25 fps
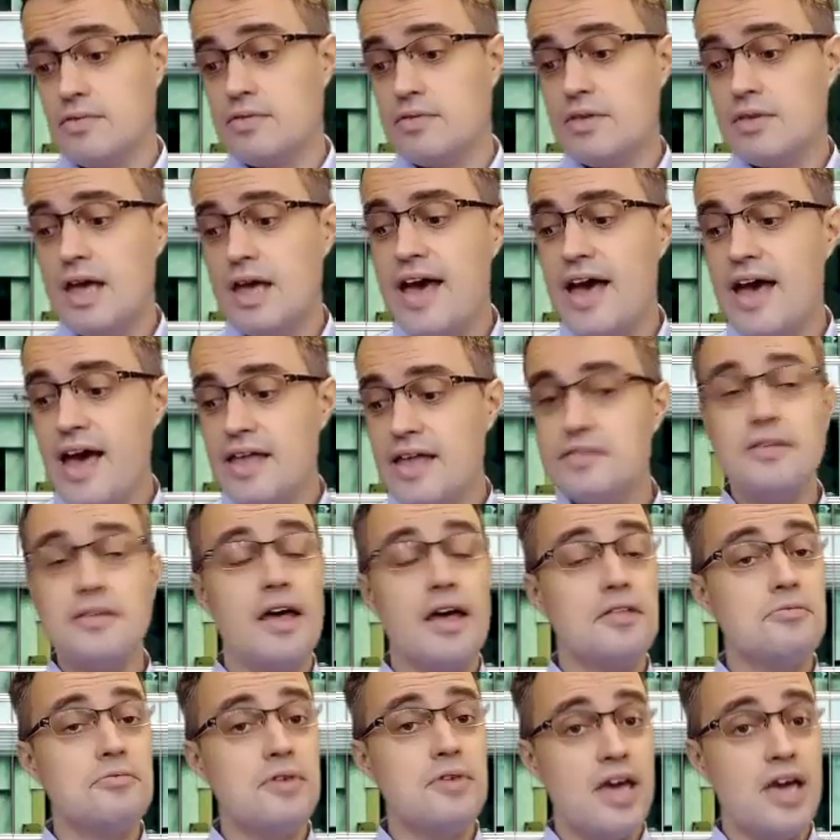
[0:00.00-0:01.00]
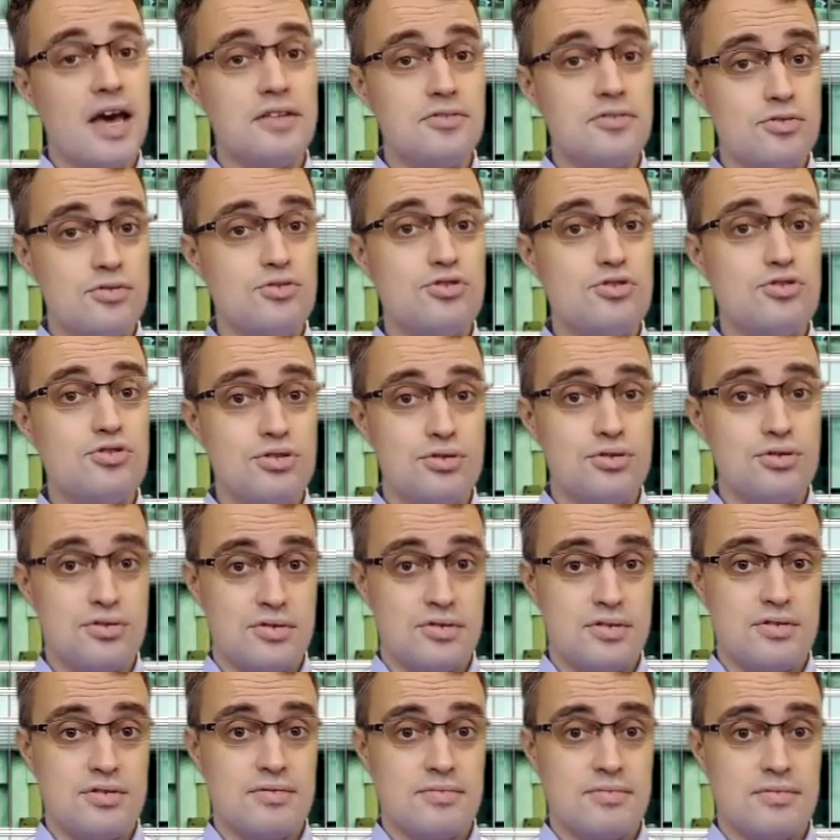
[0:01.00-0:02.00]
And we had to
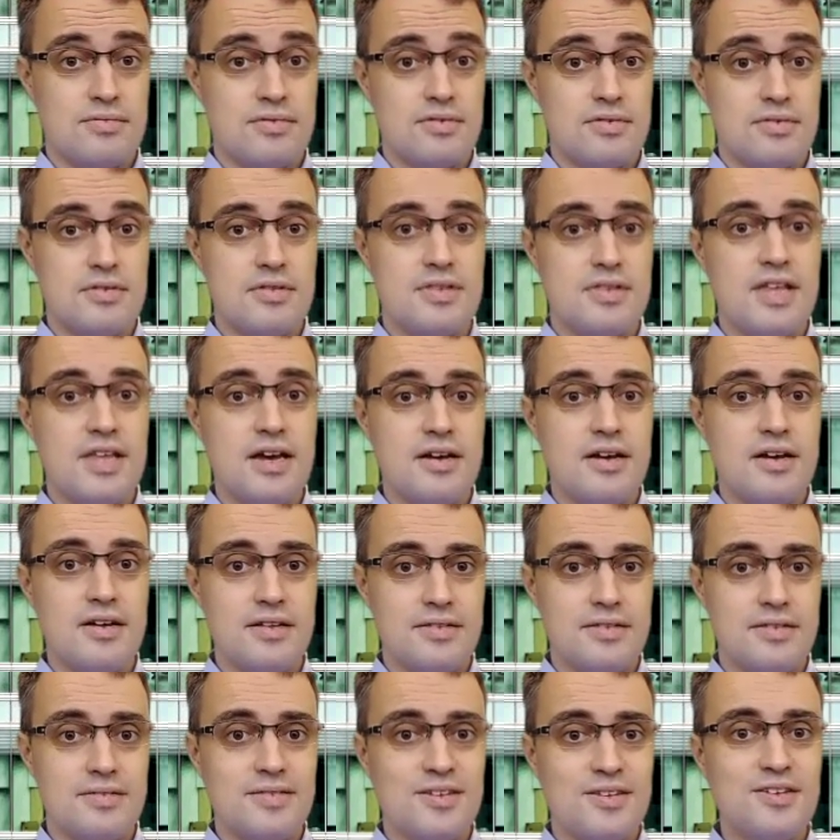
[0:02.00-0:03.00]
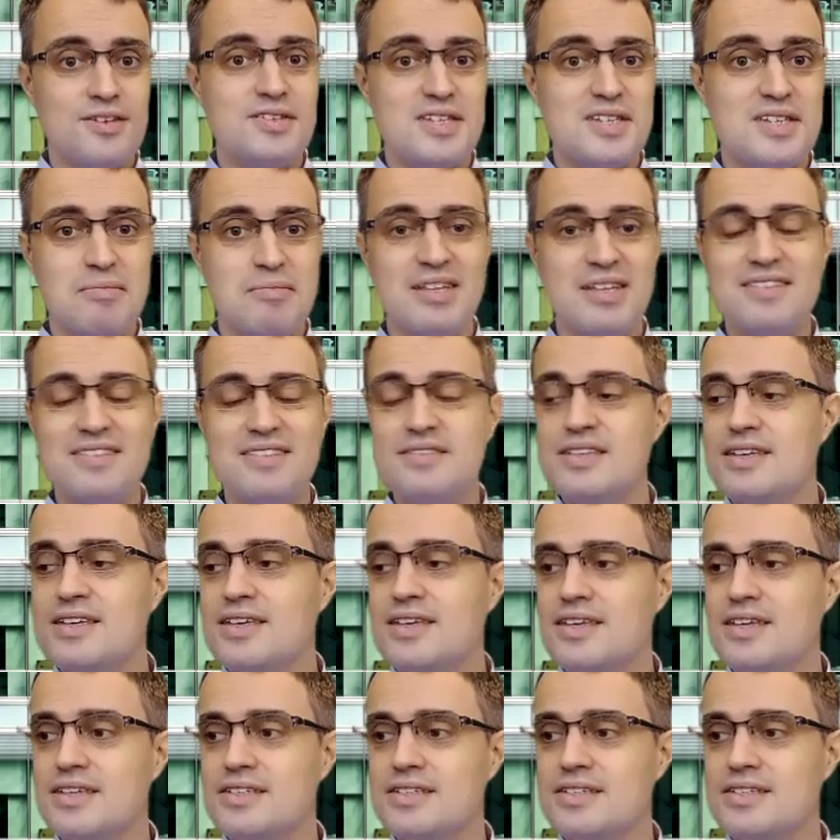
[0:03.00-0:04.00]
choose. The
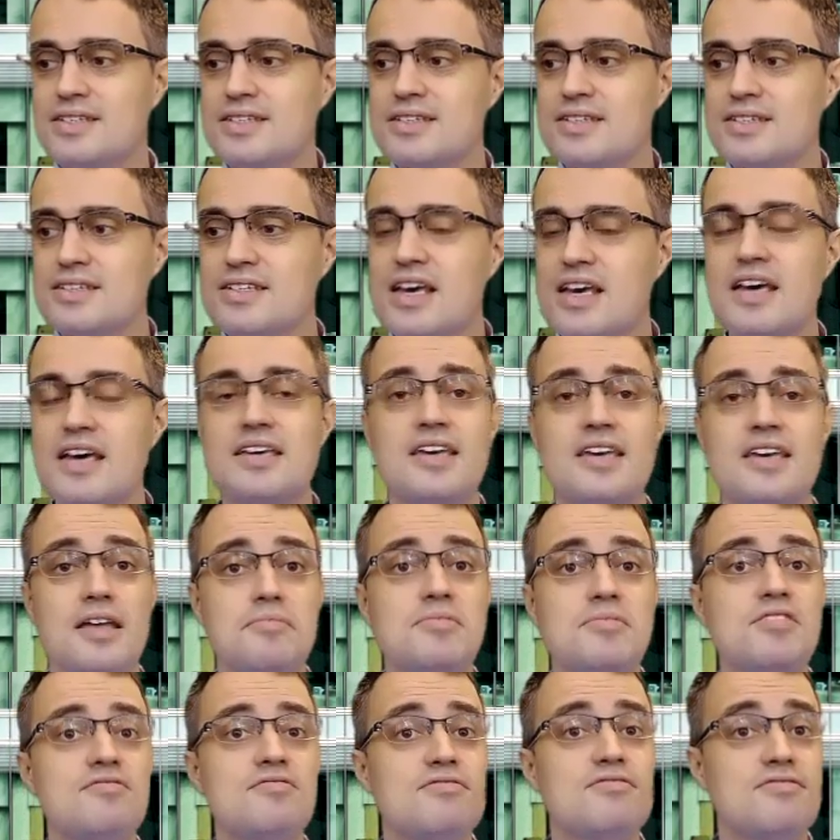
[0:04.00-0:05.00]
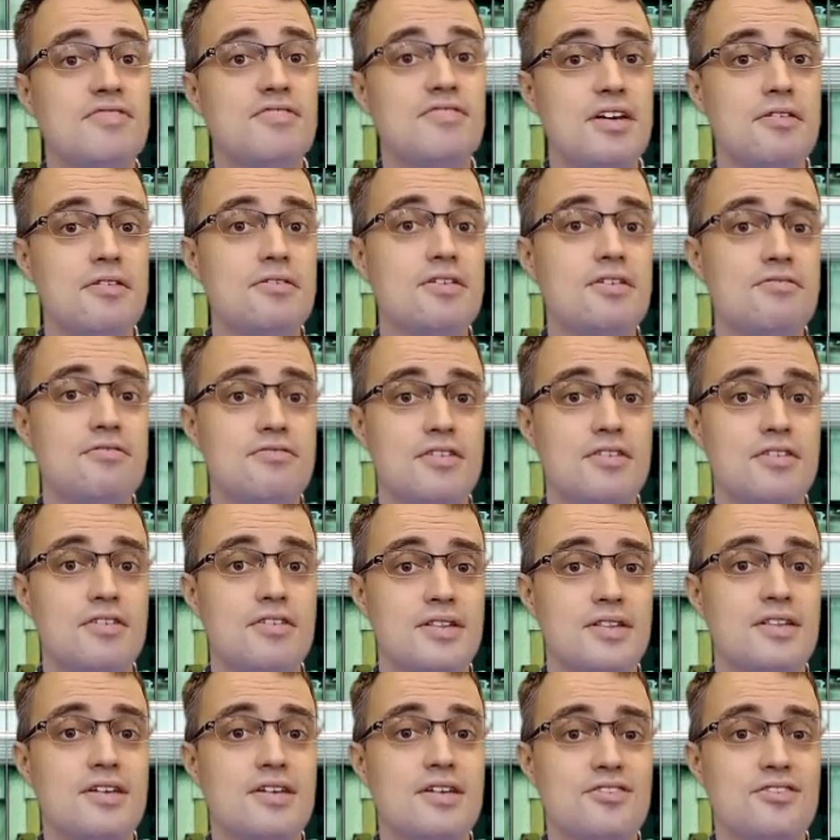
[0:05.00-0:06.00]
semantic can be very,
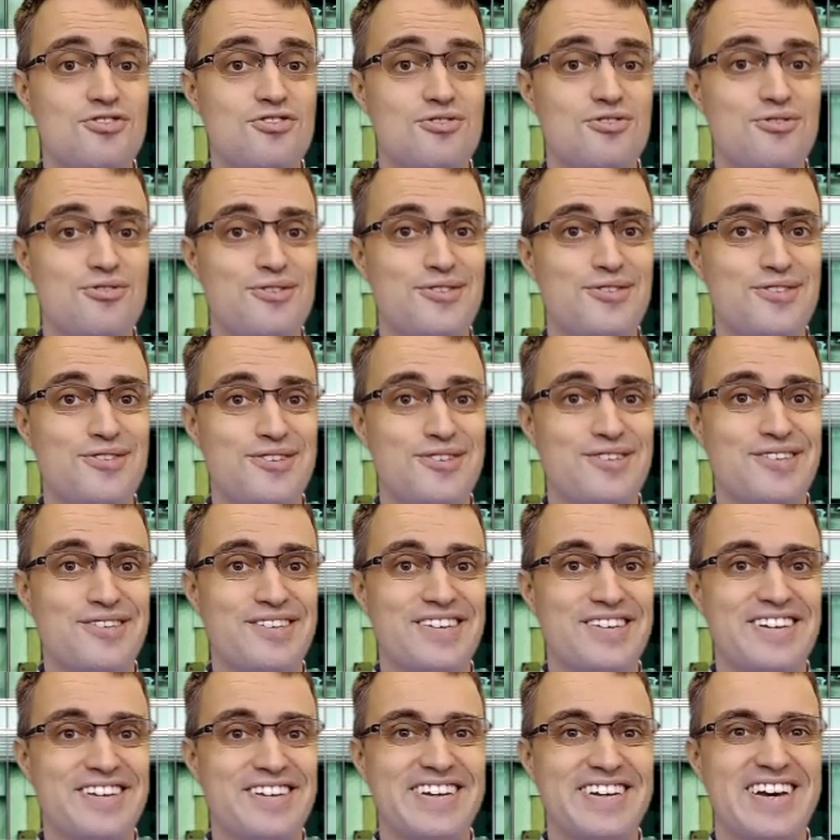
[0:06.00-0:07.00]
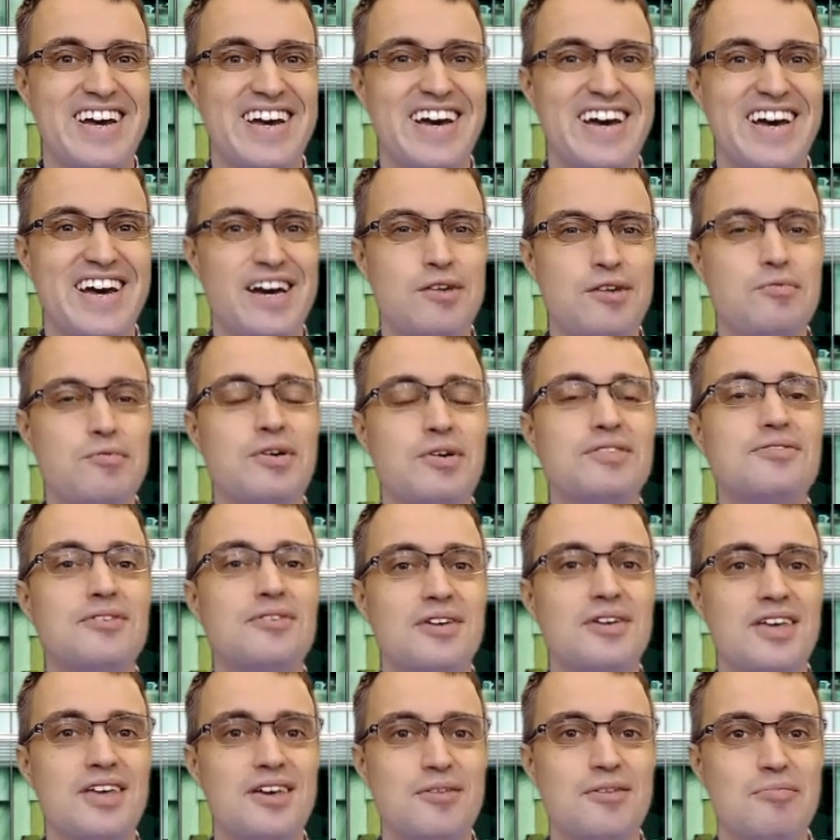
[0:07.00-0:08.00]
very dangerous when
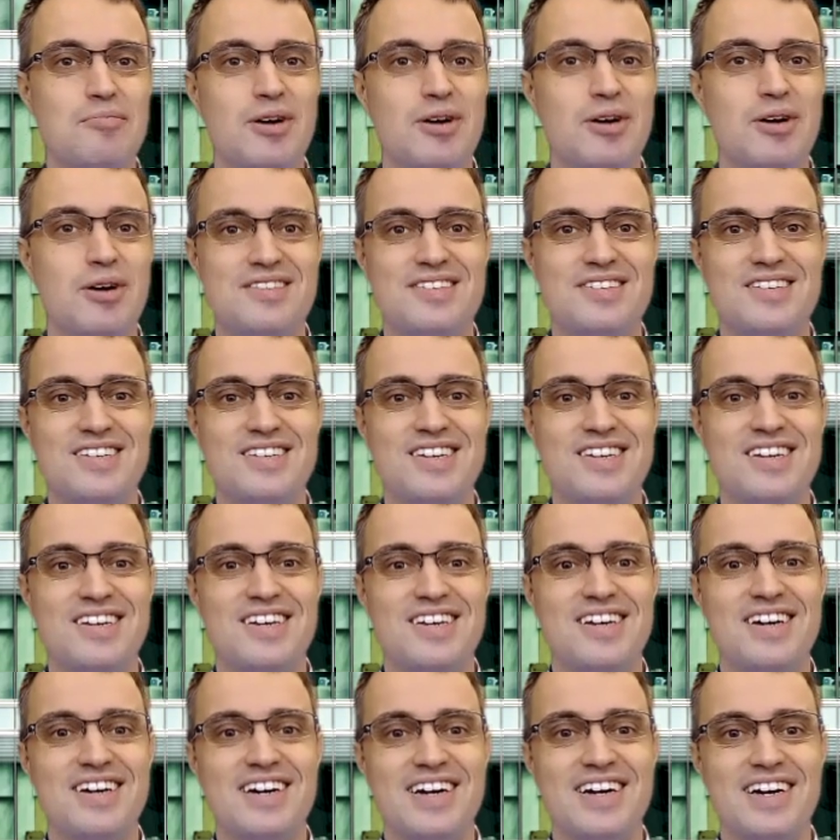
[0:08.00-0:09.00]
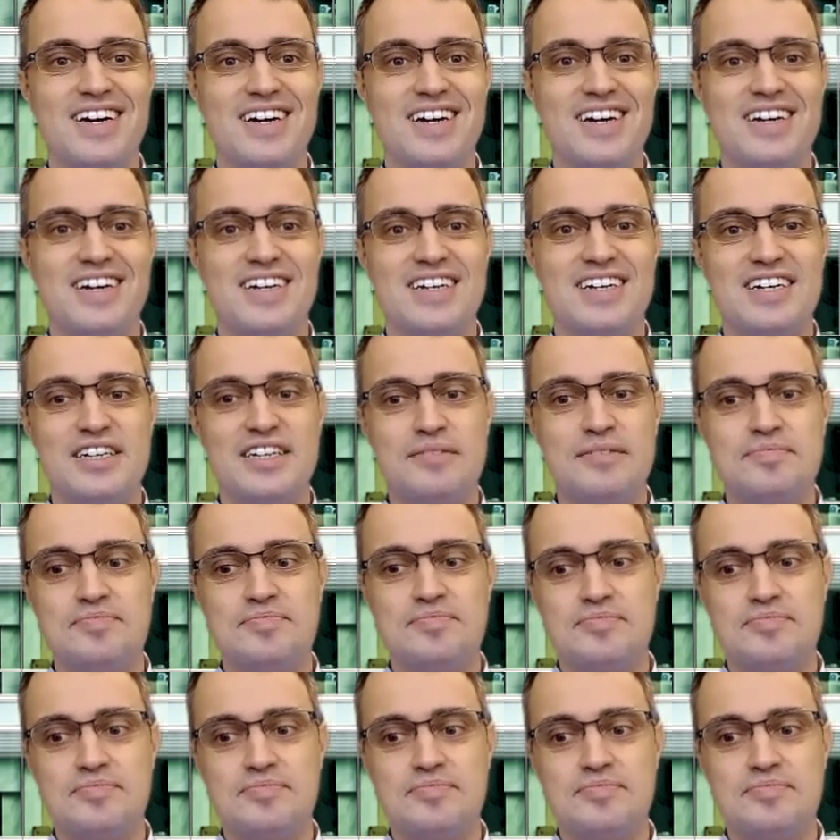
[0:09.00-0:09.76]
talking about uh,